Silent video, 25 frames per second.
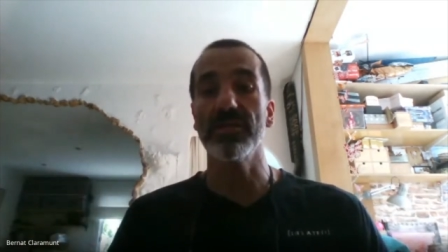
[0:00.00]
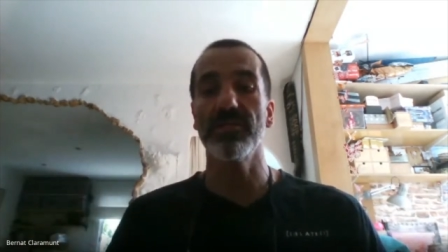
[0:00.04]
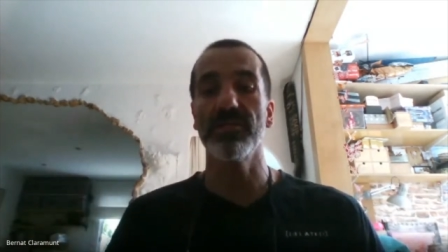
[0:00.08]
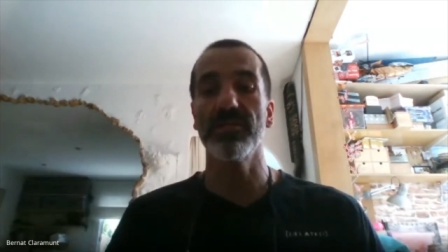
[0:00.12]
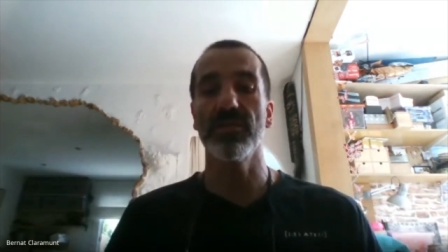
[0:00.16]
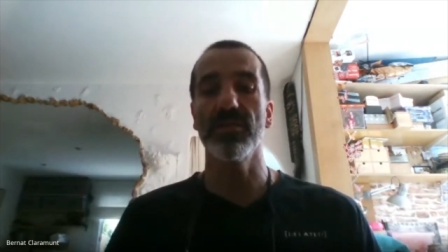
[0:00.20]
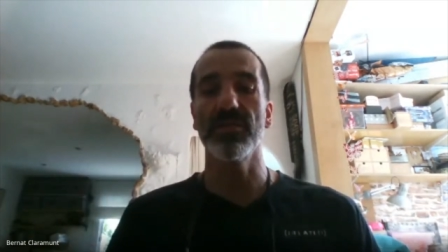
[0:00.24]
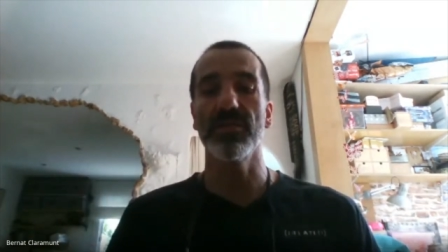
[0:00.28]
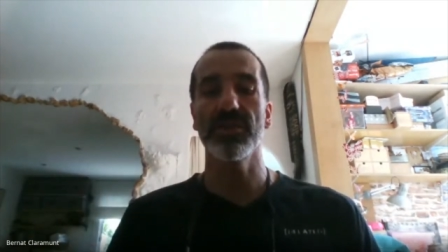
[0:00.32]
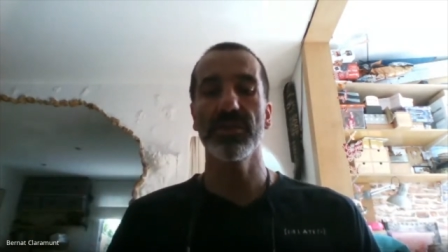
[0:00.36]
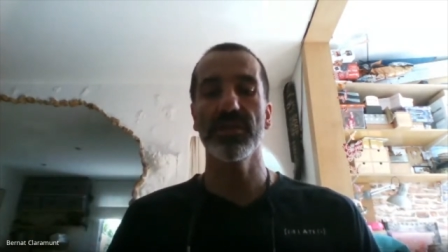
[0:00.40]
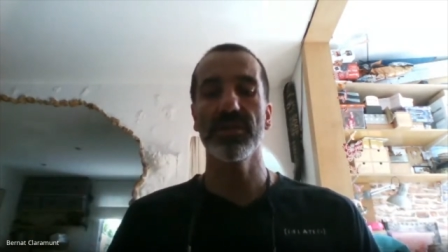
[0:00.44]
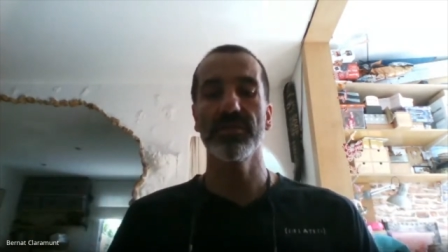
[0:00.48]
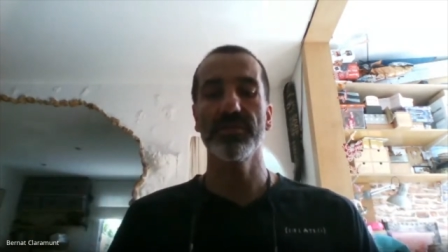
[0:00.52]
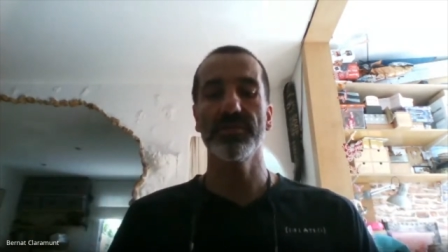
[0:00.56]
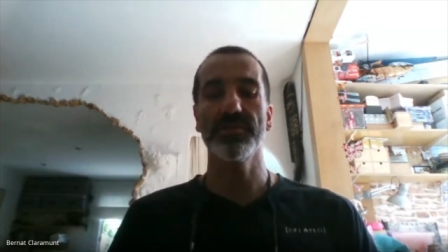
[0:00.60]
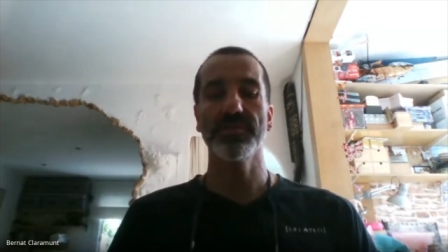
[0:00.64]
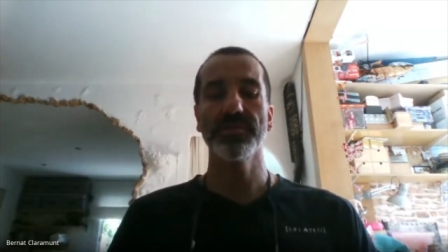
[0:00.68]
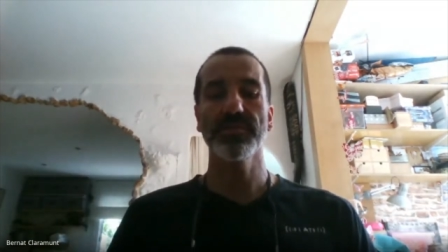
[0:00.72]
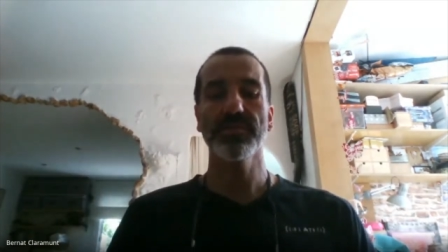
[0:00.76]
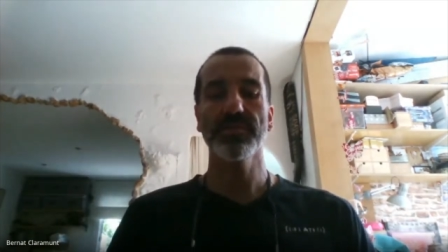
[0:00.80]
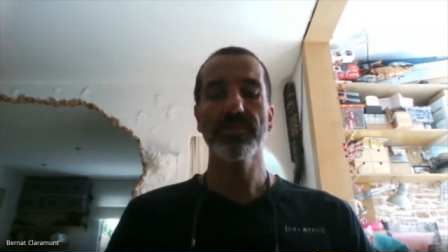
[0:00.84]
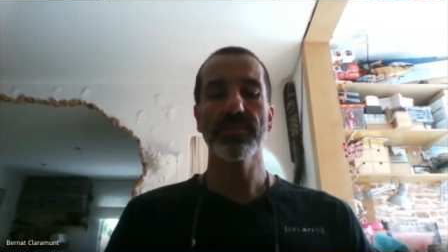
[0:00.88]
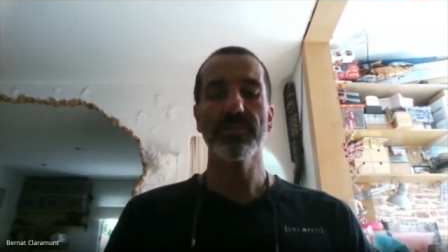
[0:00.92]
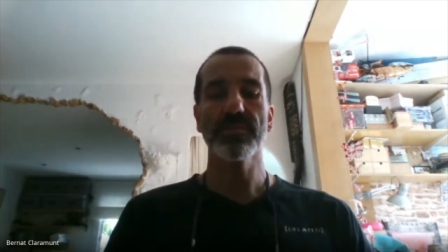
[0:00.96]
of course.
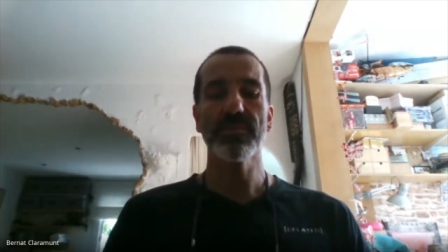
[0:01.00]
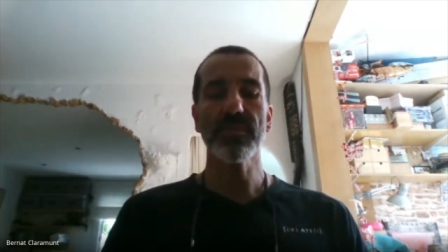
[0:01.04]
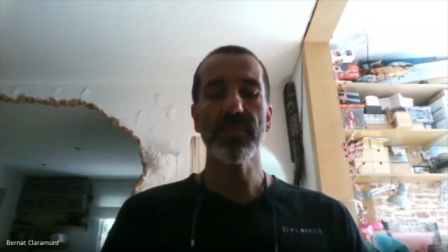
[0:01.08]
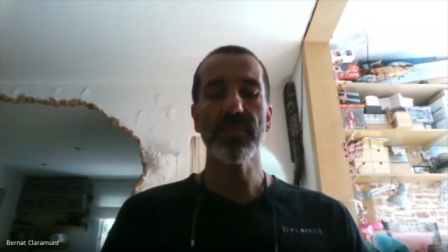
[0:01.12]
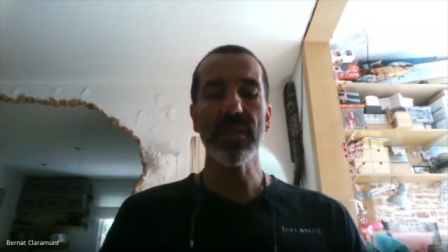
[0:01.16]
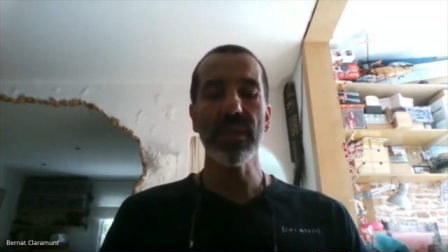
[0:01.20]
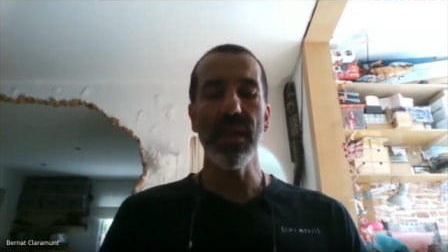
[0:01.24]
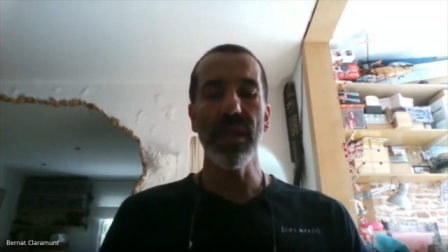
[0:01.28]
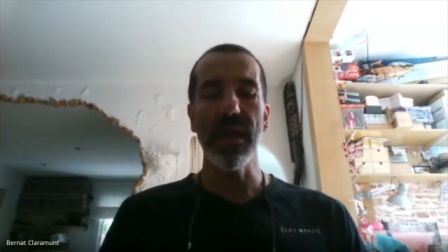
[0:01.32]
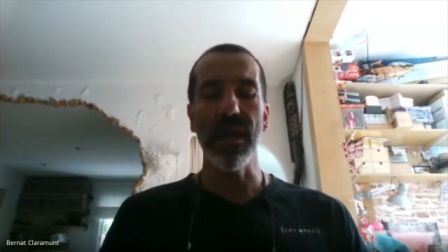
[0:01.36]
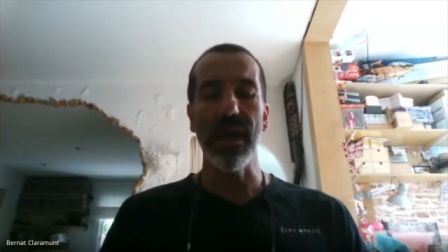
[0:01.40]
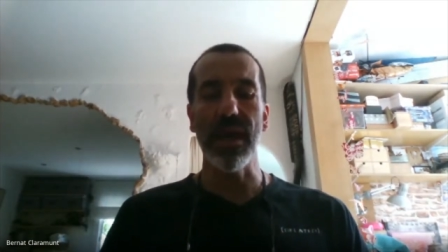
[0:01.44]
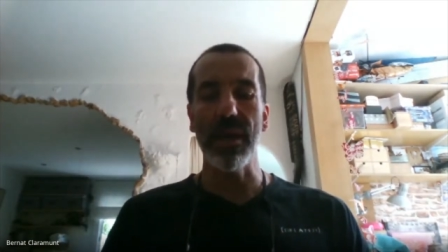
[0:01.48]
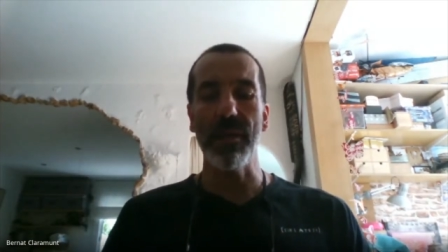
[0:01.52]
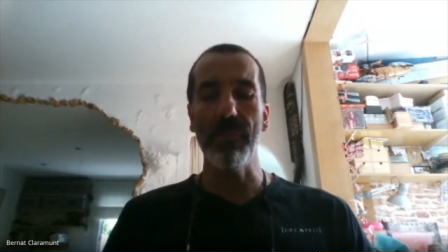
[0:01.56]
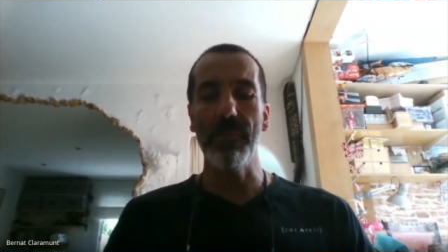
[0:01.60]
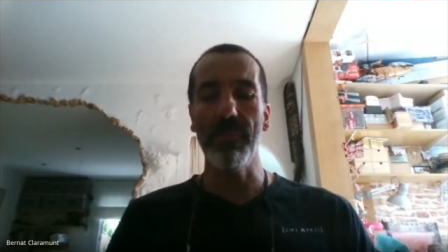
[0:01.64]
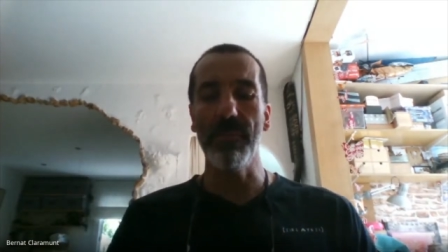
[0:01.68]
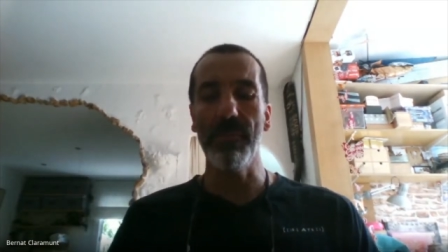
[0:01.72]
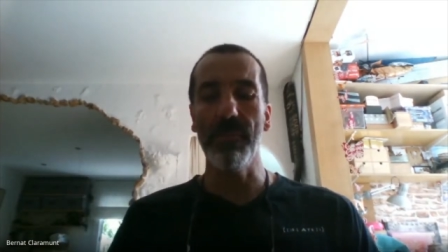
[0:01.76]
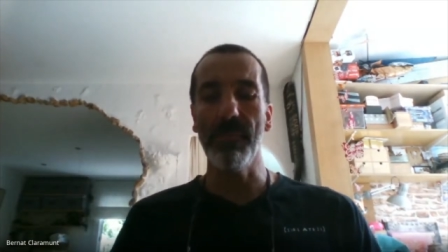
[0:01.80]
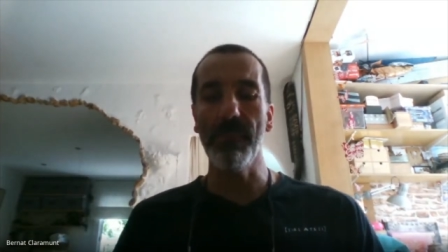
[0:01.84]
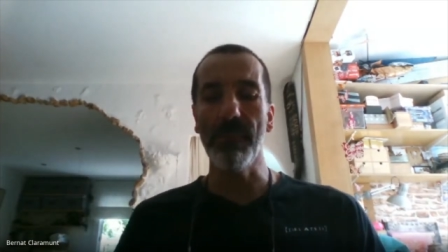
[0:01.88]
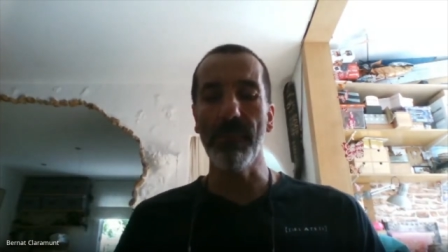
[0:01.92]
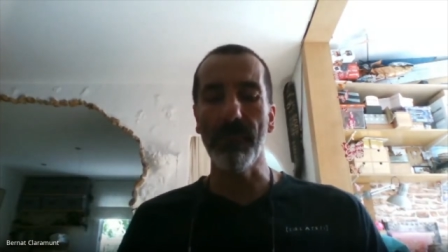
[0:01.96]

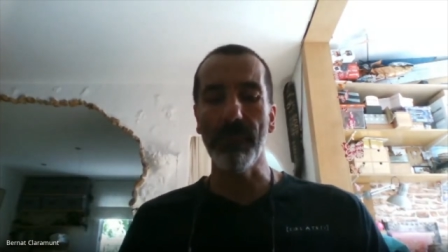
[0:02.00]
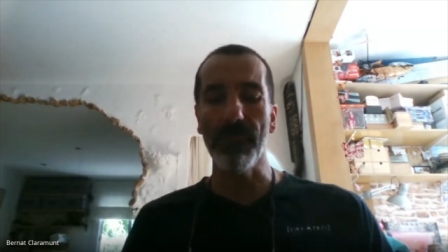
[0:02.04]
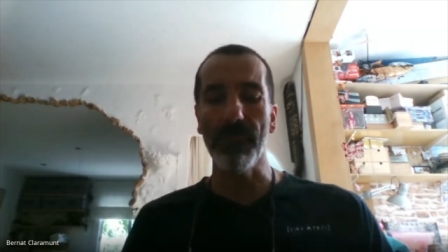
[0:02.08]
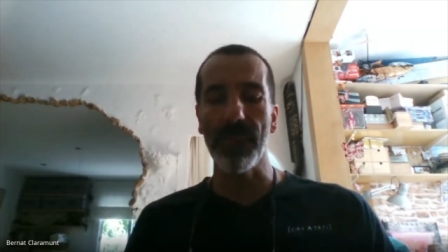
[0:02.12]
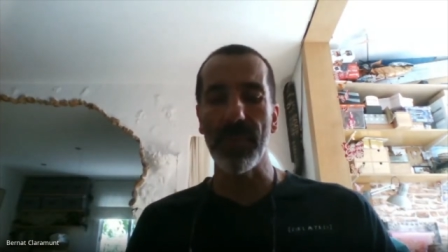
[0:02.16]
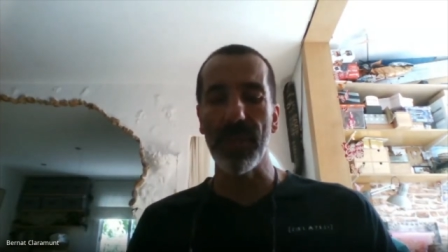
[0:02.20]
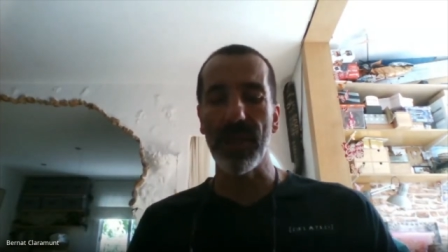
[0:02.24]
Um,